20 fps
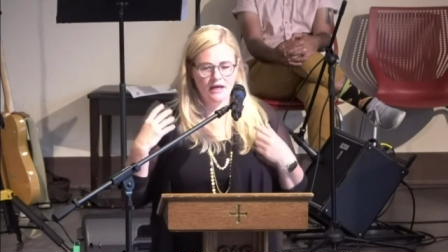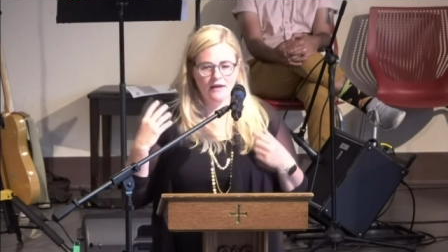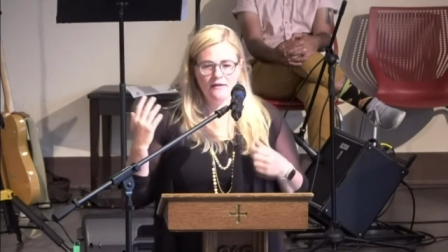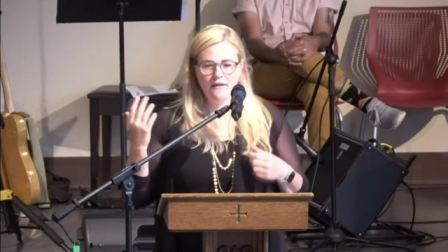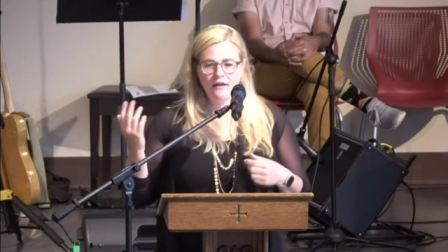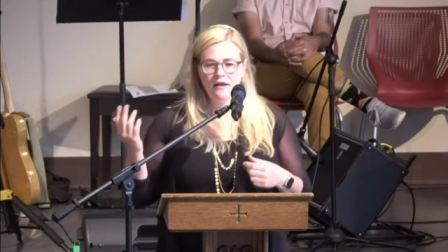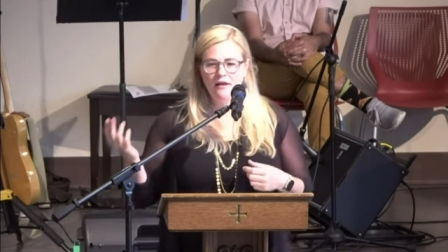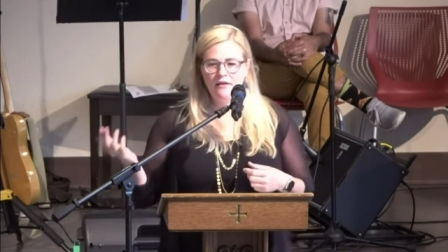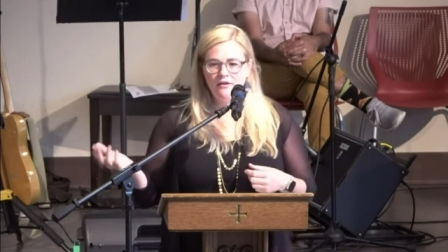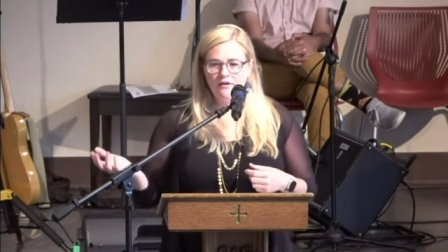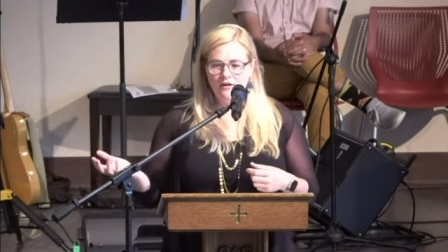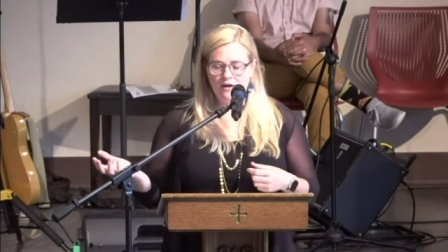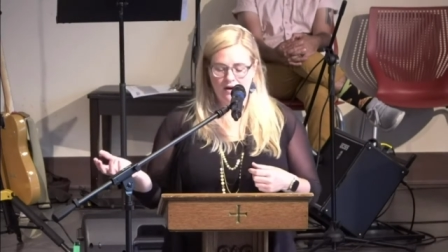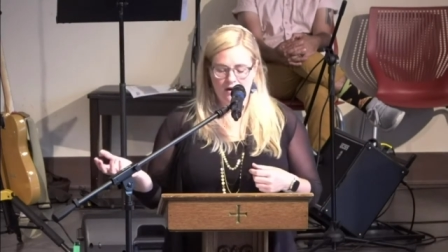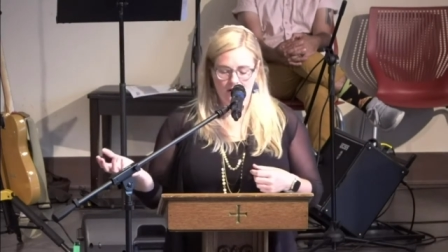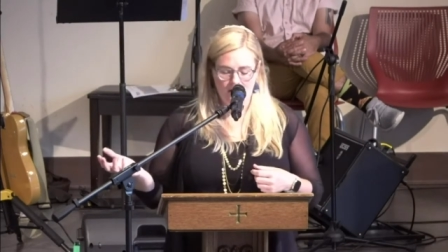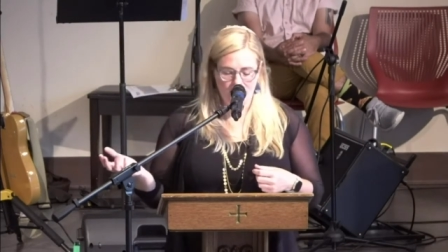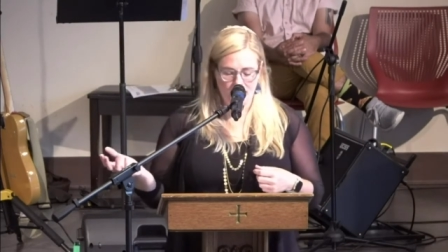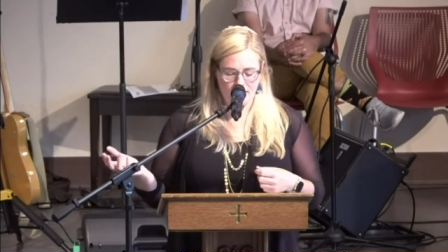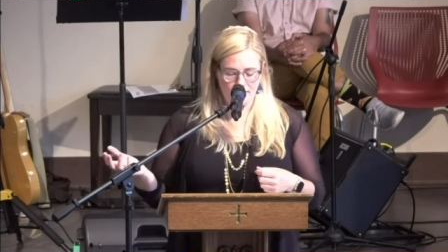and the other
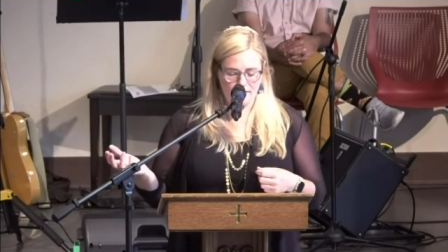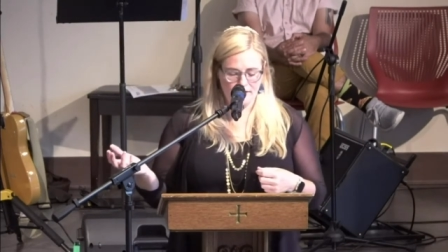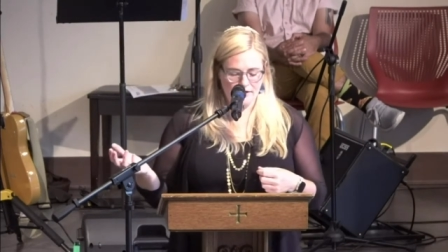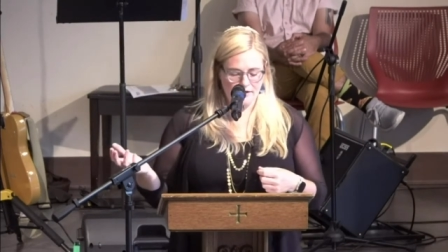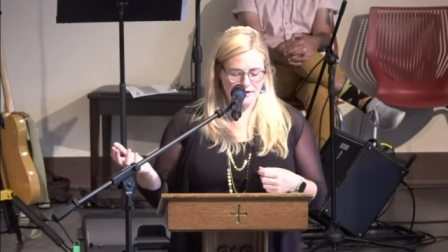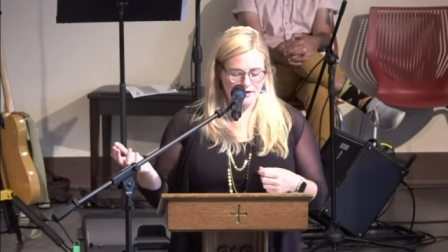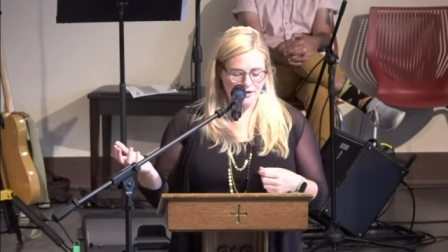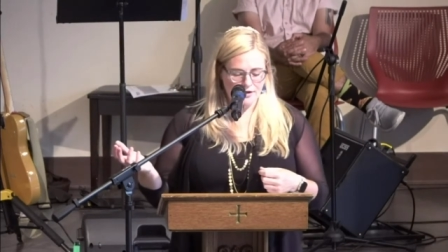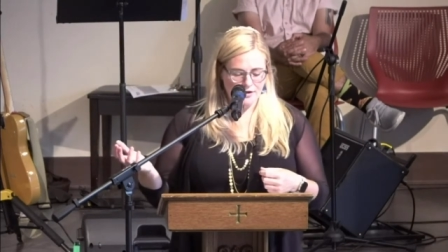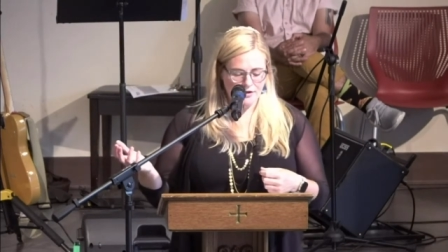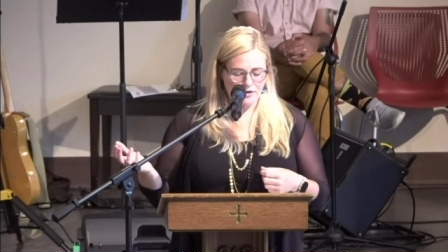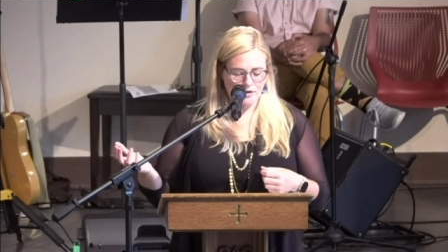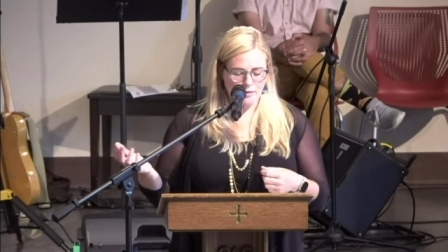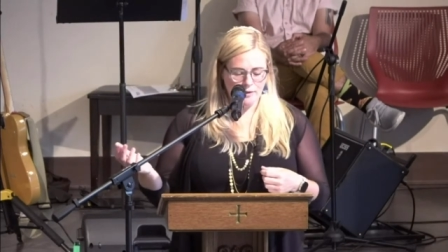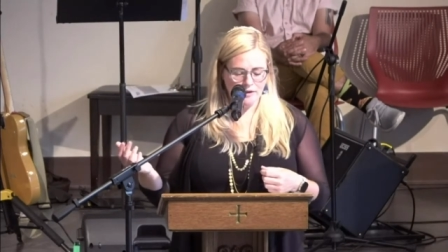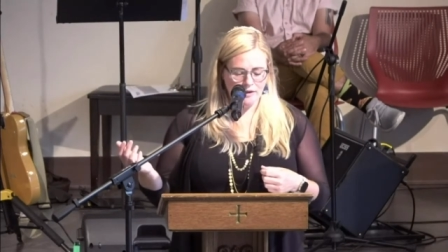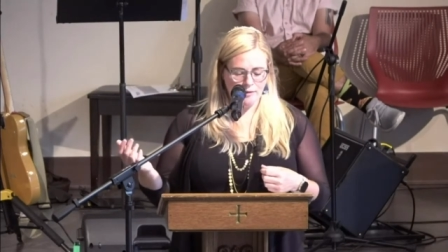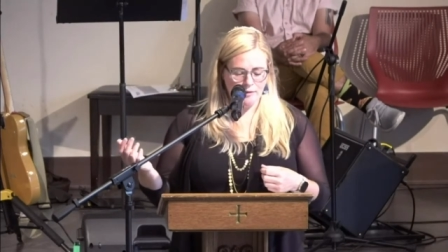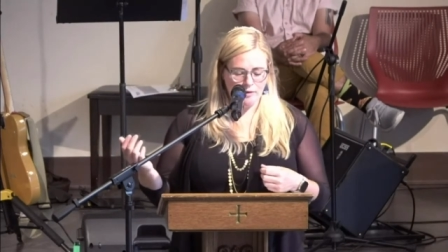garden, the one